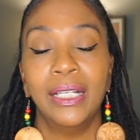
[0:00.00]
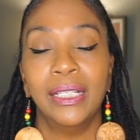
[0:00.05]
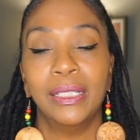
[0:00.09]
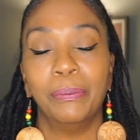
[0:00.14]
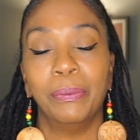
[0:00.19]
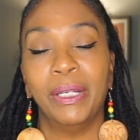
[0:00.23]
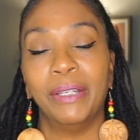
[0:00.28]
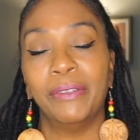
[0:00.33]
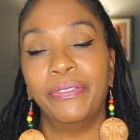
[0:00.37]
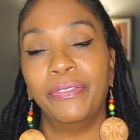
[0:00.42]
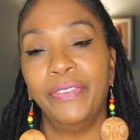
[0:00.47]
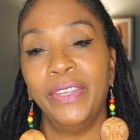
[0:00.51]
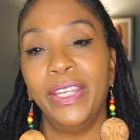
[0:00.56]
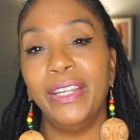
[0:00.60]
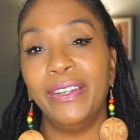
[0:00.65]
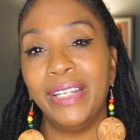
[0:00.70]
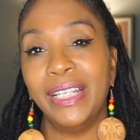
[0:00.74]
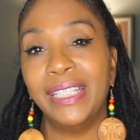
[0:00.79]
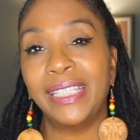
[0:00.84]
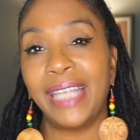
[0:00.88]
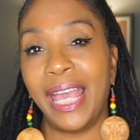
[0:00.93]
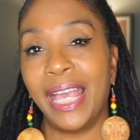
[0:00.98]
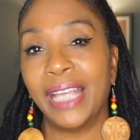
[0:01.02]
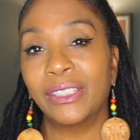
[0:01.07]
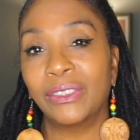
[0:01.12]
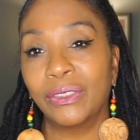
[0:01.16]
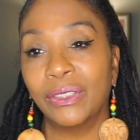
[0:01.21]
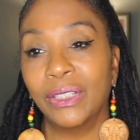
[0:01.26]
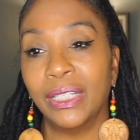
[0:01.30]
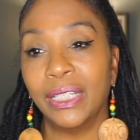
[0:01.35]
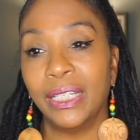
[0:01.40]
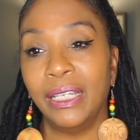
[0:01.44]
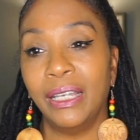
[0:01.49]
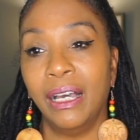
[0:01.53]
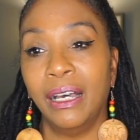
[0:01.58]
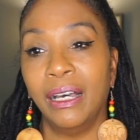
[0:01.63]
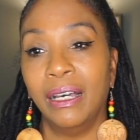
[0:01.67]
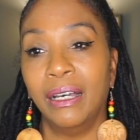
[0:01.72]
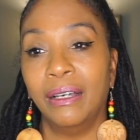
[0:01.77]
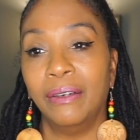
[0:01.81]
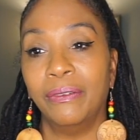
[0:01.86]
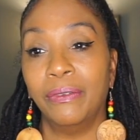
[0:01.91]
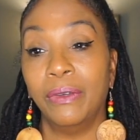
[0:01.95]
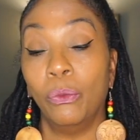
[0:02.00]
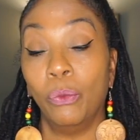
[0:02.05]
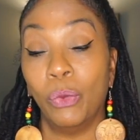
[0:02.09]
But fear is actually, uh,